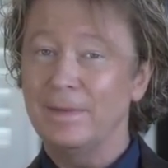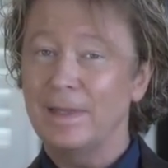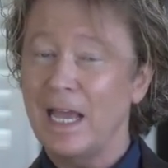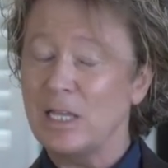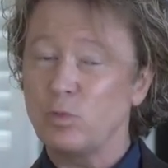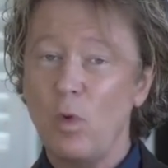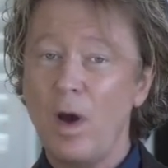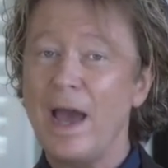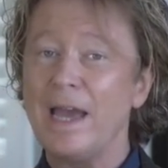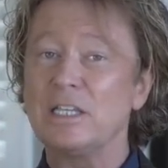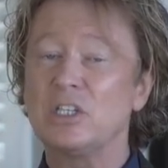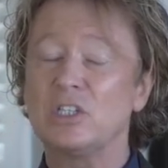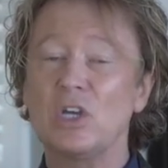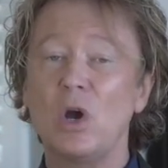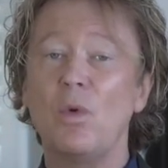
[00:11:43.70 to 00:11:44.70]
That's why
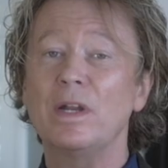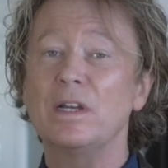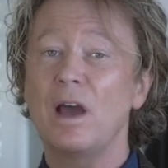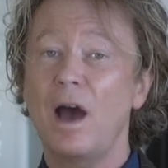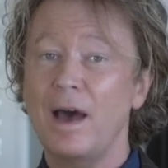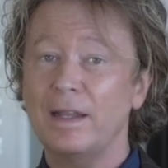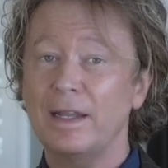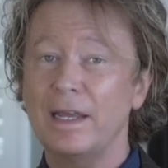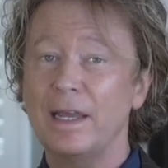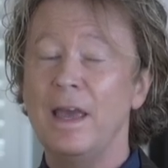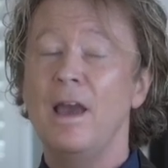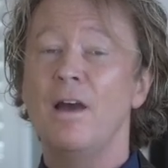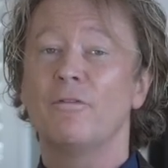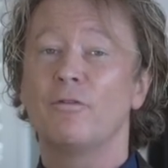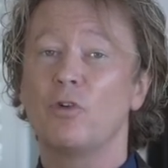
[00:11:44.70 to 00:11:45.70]
it's so ungodly
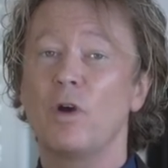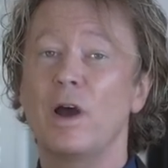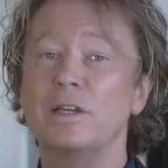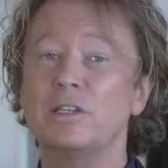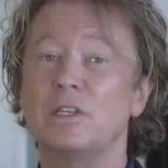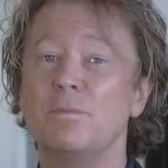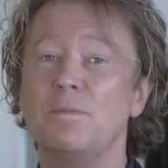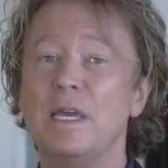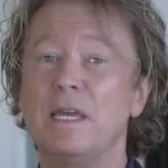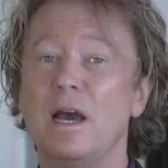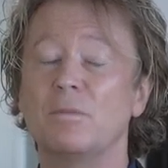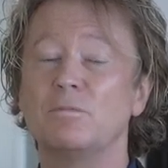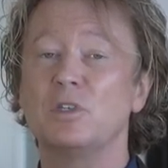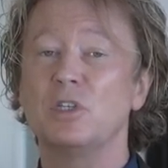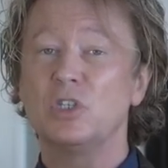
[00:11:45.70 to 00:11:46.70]
for us to
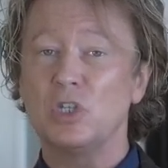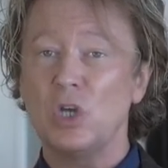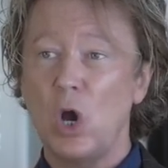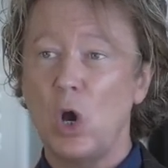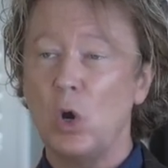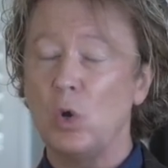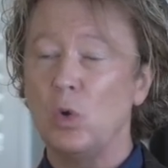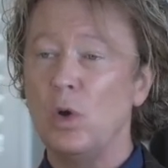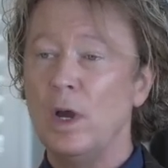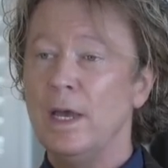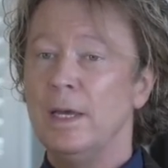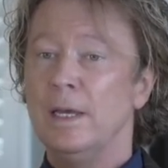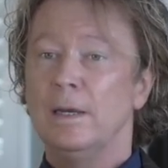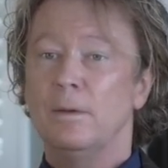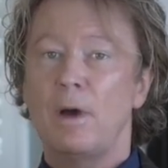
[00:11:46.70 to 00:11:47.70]
become so
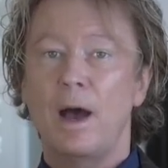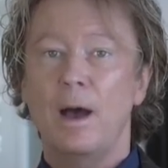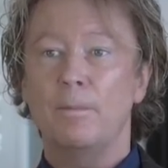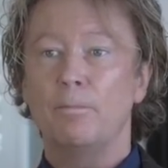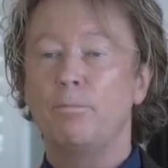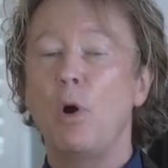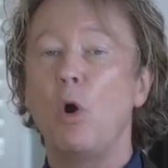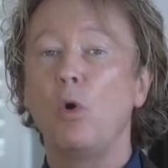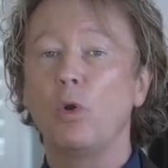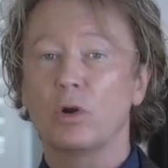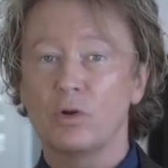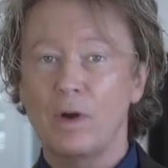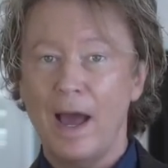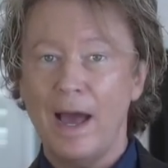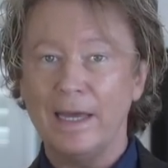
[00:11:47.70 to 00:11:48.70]
um,
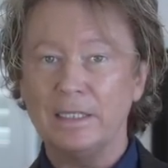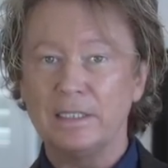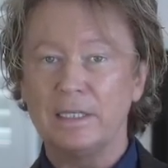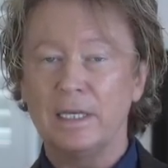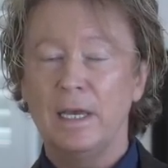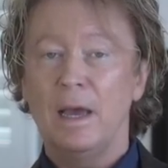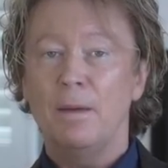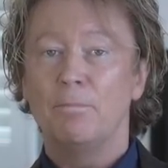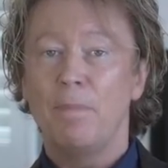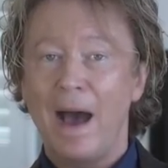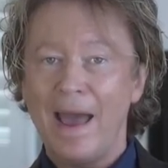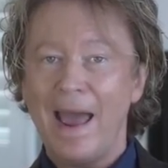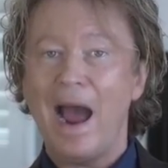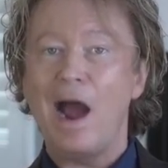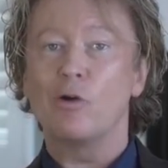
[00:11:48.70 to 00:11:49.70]
polarized
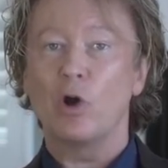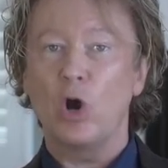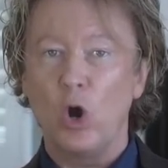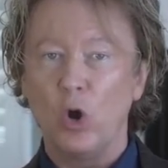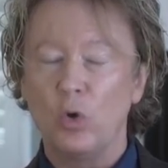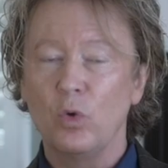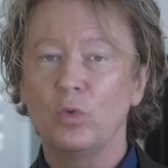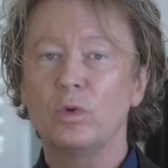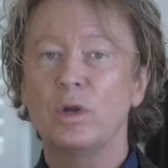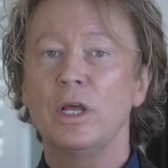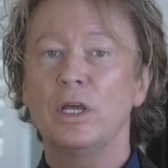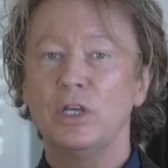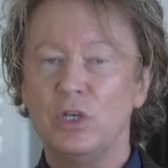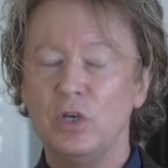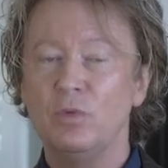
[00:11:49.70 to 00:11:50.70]
by our own
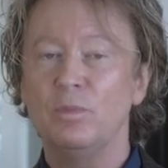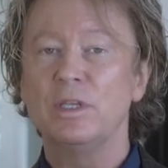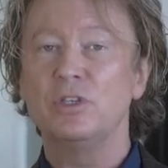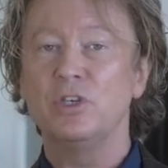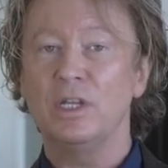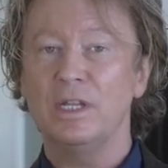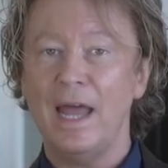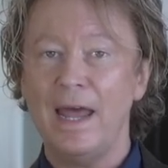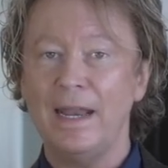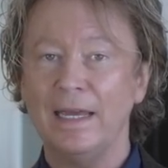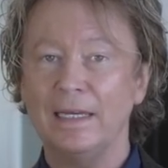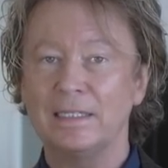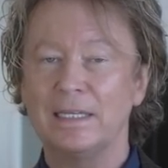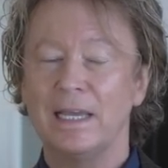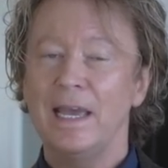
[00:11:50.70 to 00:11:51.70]
human
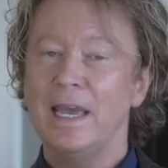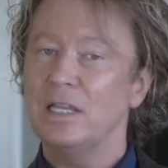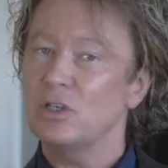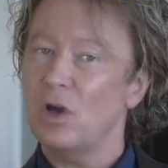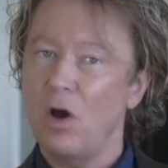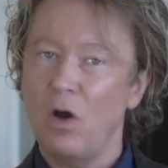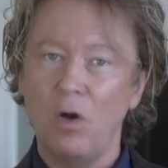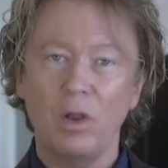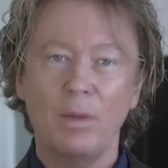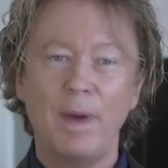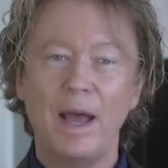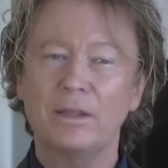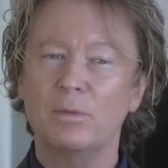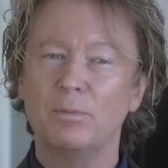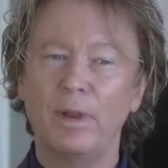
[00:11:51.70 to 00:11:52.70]
genetics. It's all
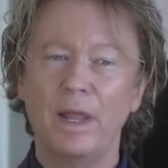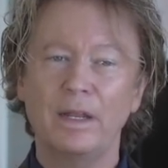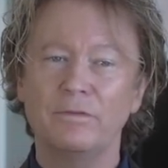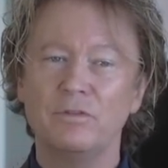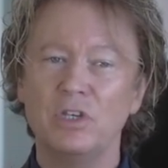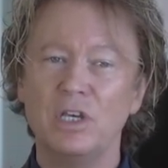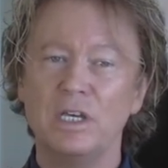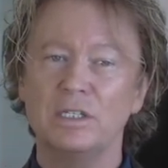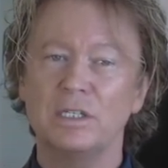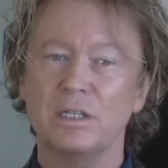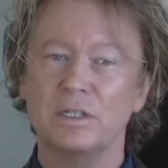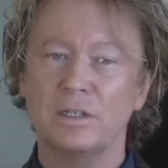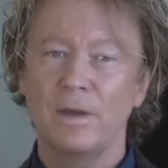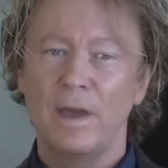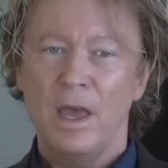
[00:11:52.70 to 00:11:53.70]
about the blood of
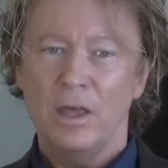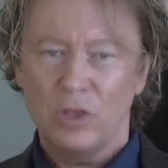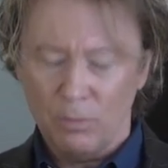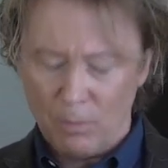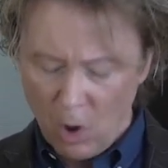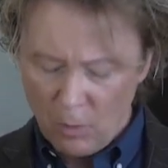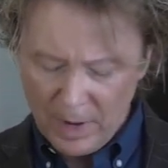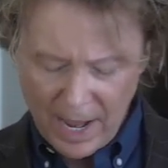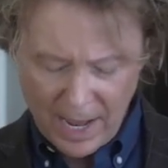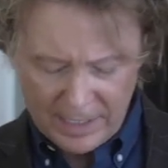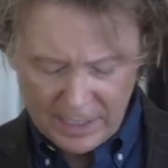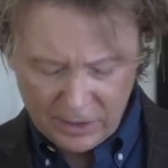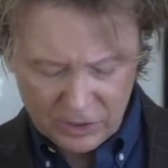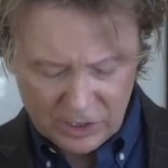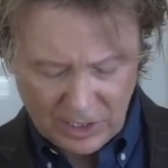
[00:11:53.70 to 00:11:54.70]
Jesus. The moment I
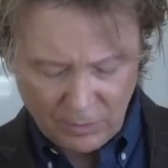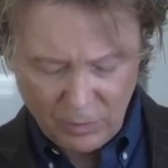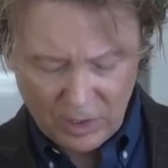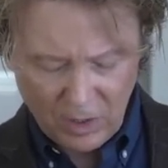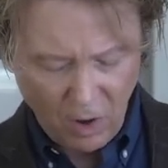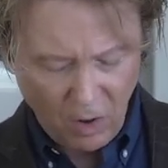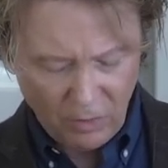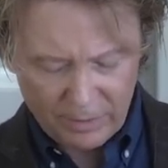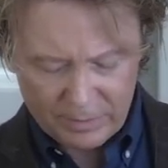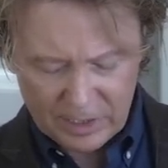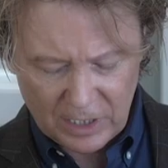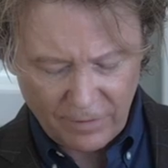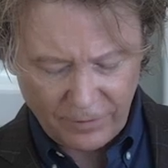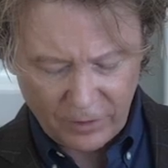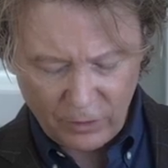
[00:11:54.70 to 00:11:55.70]
hear someone call
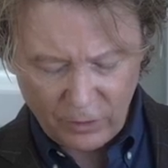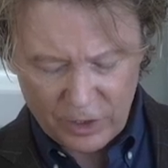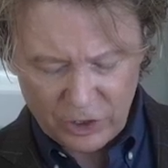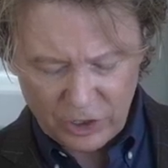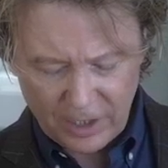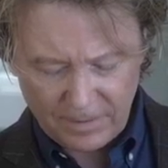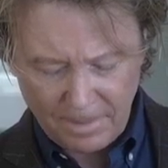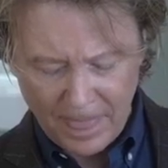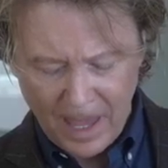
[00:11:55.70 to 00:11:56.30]
themselves a Christian